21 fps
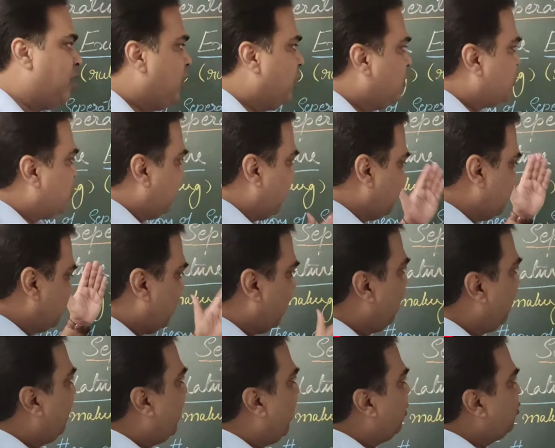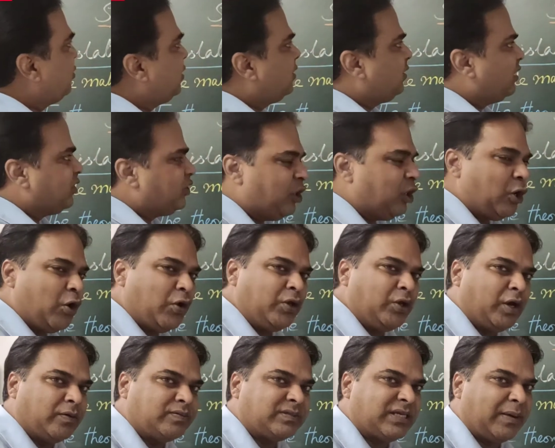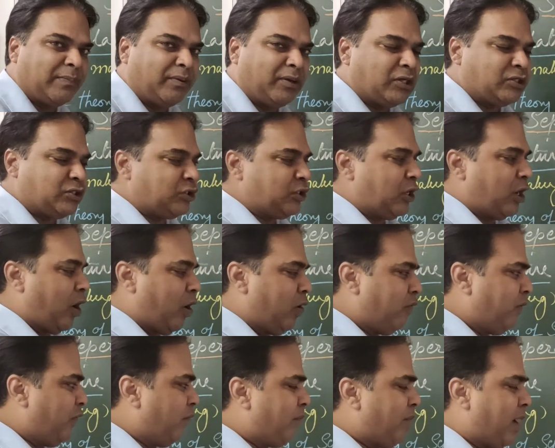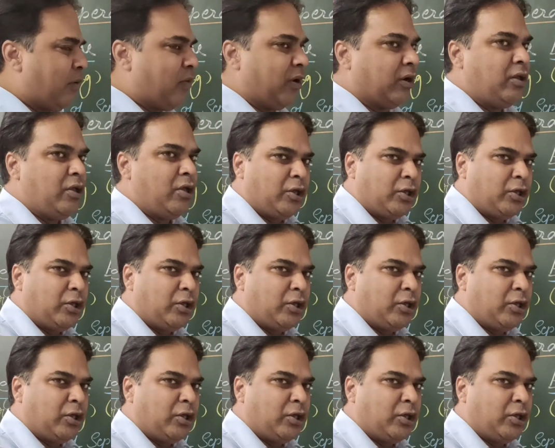So this is all about the theory of separation of power.